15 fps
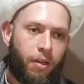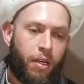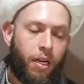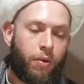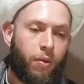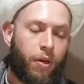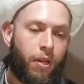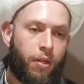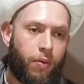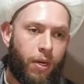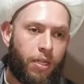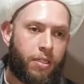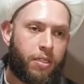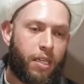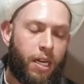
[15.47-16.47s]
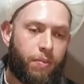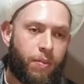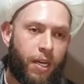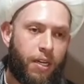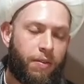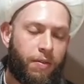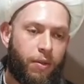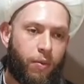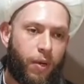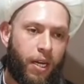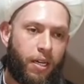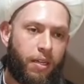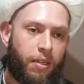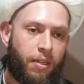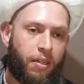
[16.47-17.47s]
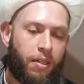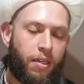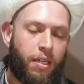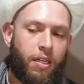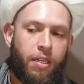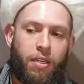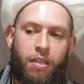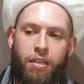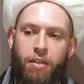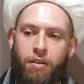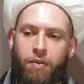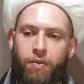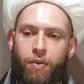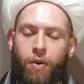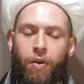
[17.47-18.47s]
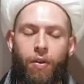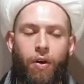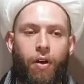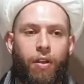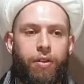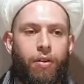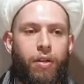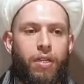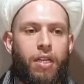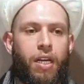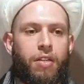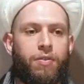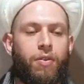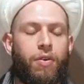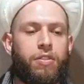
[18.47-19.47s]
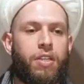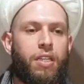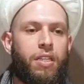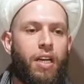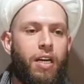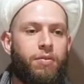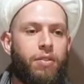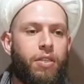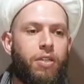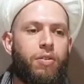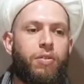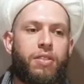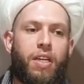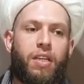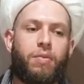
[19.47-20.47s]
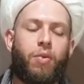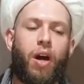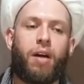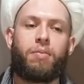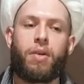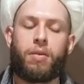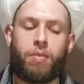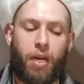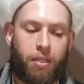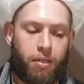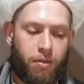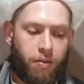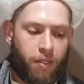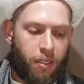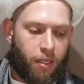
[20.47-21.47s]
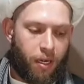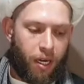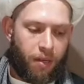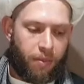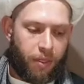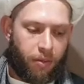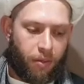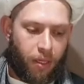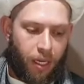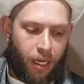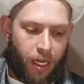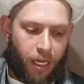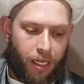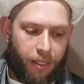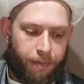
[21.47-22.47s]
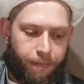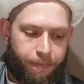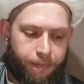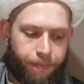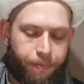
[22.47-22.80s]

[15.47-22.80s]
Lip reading: They were the ones that paved the way for the authority and for Saddam to kill Sayed Muhammad Baqir Alsadr rahmatullahi alayh.